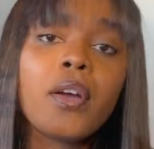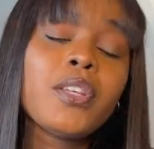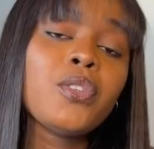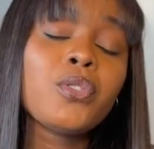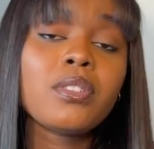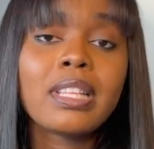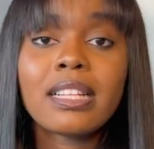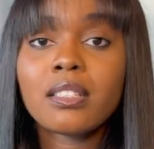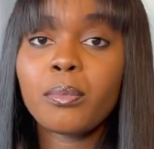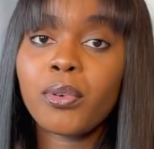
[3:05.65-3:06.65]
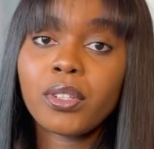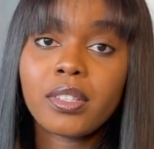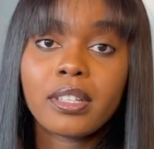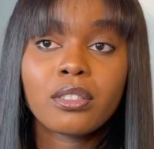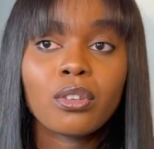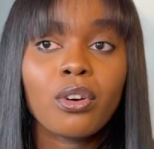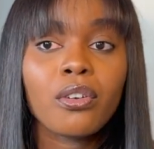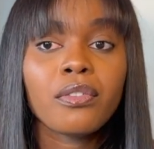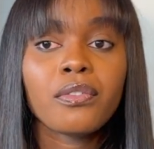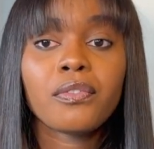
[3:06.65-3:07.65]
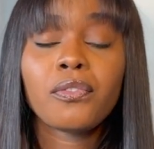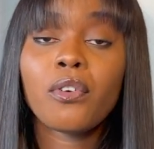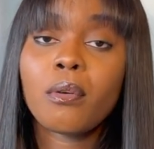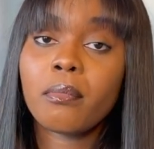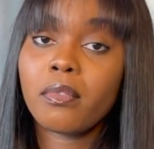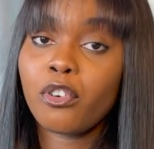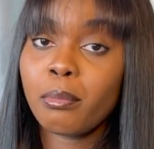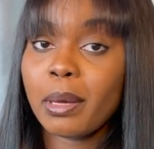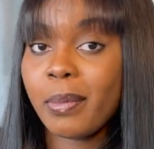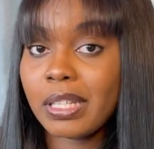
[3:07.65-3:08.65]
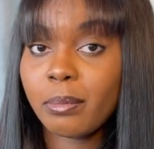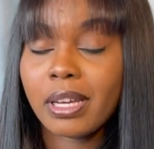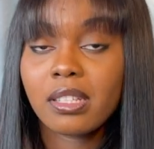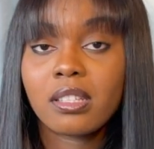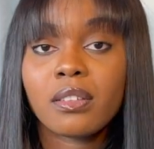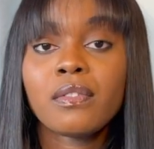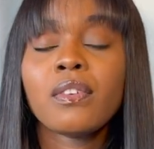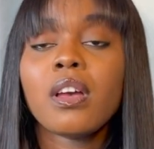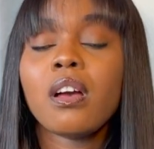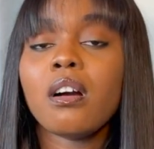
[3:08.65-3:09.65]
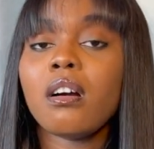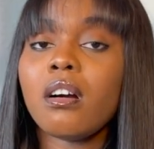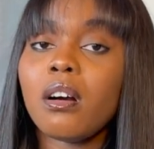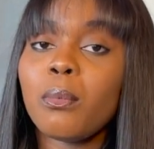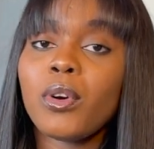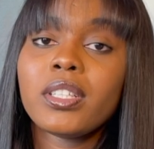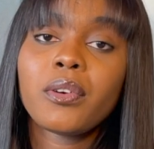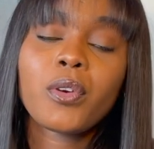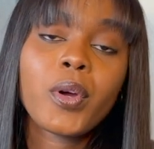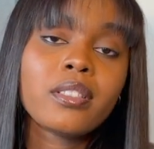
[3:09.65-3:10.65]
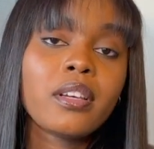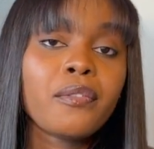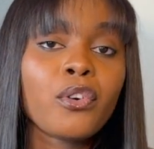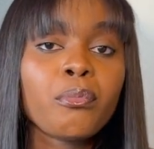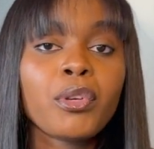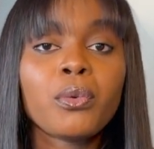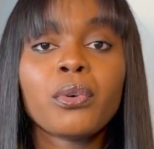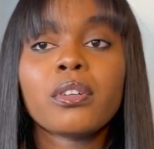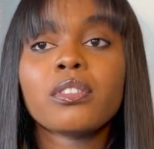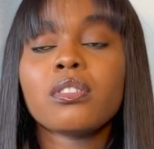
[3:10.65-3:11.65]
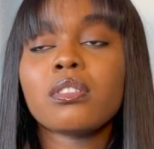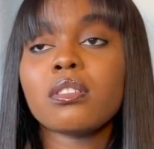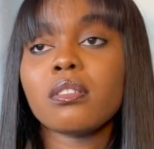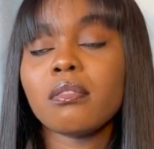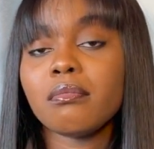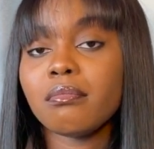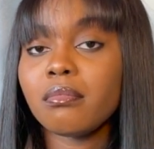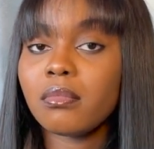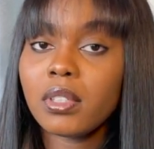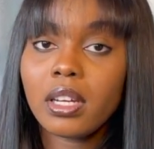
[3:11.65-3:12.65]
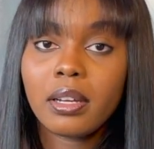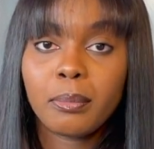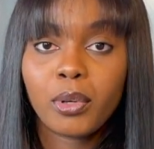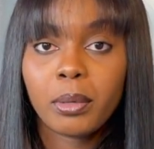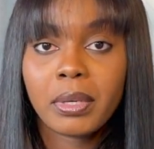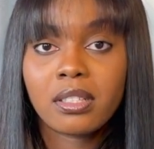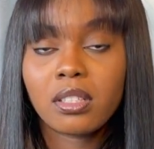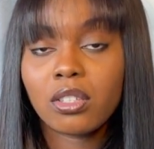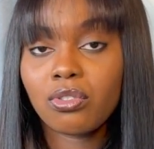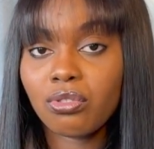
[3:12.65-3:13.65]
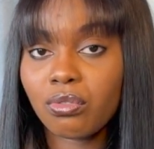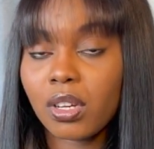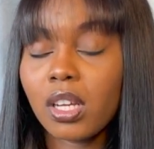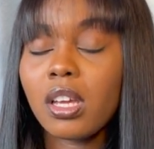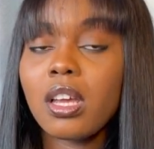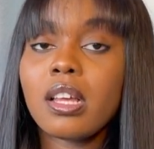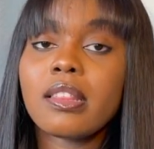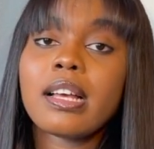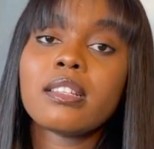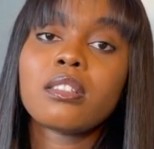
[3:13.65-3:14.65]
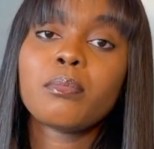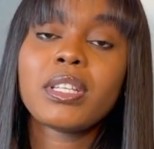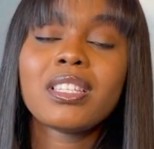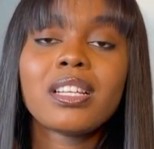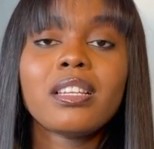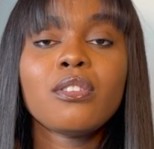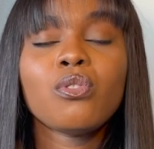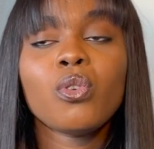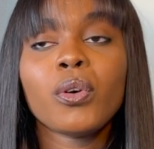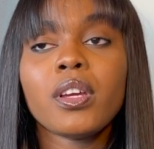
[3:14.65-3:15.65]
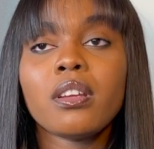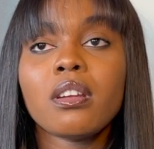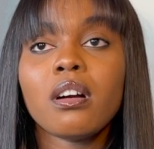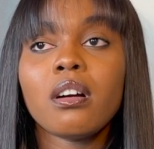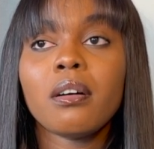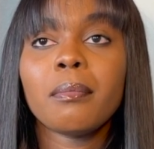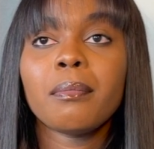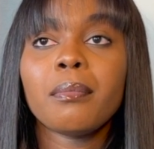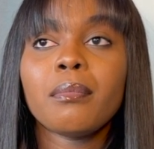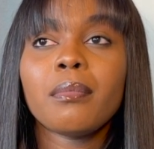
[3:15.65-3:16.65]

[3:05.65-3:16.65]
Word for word: okay so to start the process of from from my perspective um, what they requested from me was employment history. That's basically knowing um,